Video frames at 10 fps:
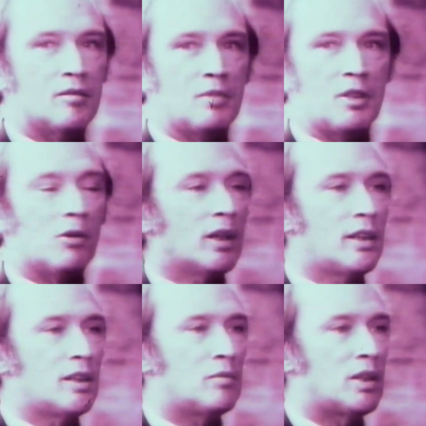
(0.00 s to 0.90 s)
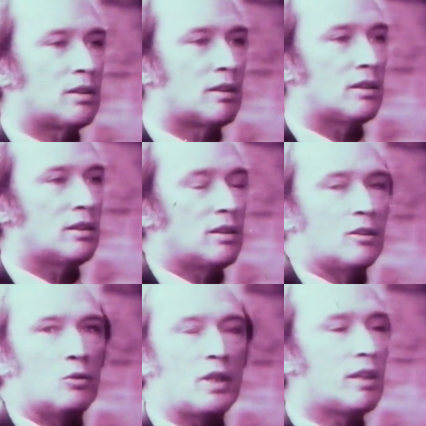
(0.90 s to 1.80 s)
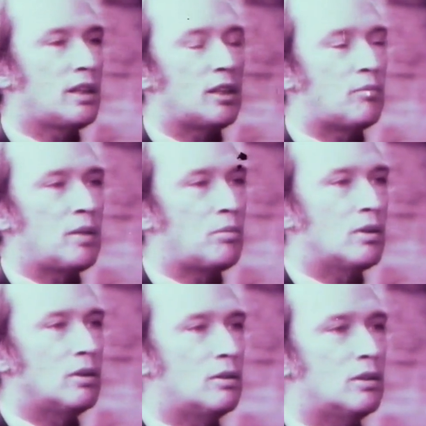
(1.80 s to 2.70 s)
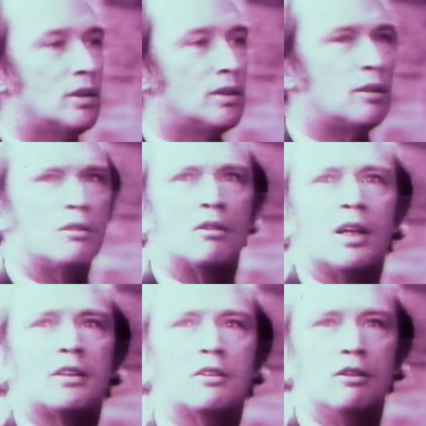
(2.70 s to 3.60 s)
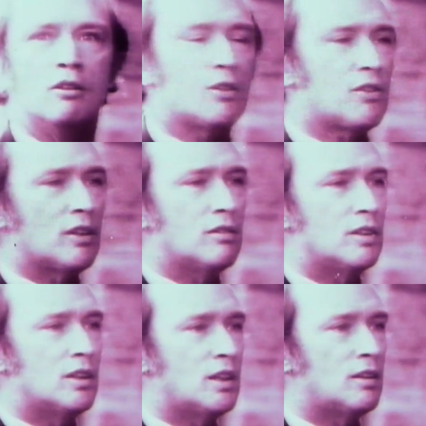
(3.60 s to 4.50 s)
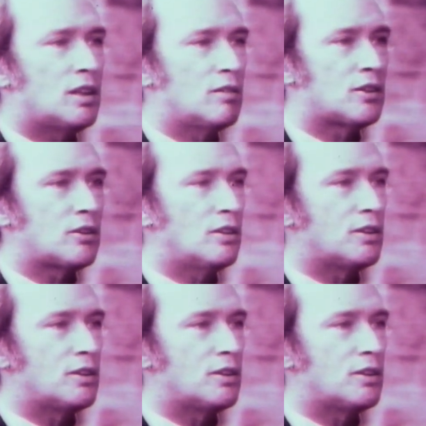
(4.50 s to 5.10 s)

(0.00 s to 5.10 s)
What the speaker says: be worried about weak-kneed people who don't like the looks of a soldier.